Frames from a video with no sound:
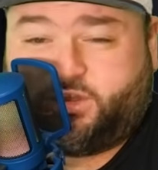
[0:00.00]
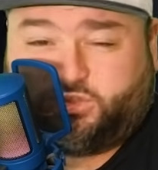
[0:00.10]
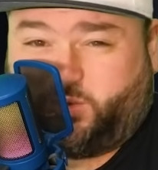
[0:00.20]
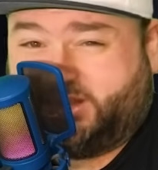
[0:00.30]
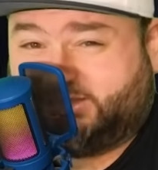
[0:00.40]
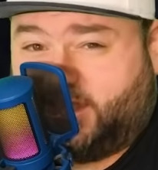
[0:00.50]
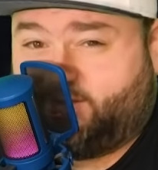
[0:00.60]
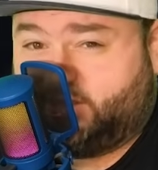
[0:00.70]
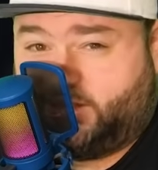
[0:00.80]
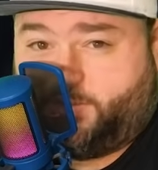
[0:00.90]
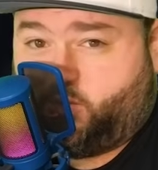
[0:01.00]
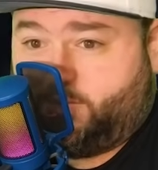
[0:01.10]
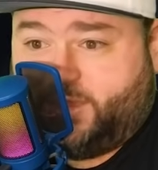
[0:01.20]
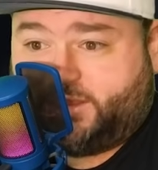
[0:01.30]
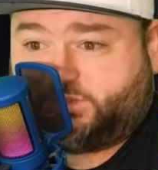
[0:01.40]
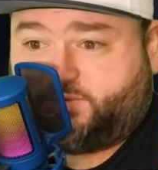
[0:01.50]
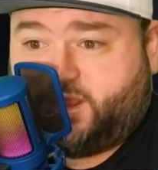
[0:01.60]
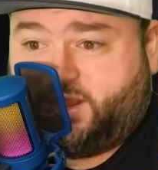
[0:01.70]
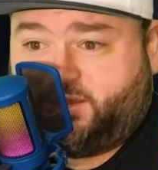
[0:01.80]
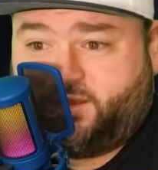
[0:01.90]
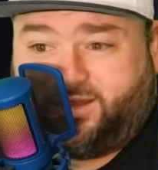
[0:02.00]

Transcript: 27th in opponent passer rating,